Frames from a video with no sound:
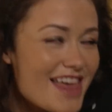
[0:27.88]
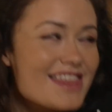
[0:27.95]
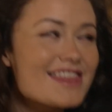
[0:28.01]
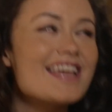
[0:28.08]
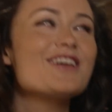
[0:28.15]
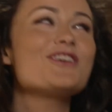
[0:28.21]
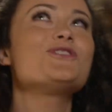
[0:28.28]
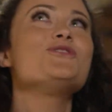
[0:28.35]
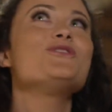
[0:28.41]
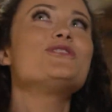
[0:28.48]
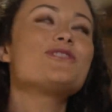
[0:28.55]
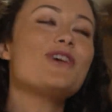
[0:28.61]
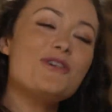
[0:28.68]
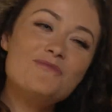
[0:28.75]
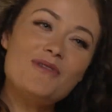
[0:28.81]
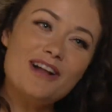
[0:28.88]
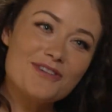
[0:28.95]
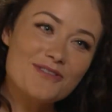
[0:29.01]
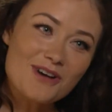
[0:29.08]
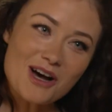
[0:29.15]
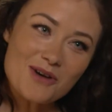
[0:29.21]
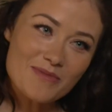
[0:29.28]
Thank you so much for
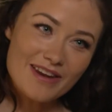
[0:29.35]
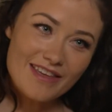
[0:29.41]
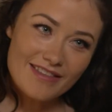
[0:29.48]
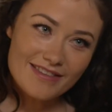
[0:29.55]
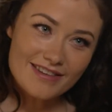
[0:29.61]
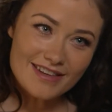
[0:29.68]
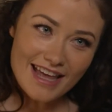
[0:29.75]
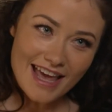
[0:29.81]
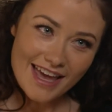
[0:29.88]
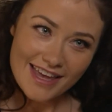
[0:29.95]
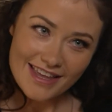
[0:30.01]
coming in today.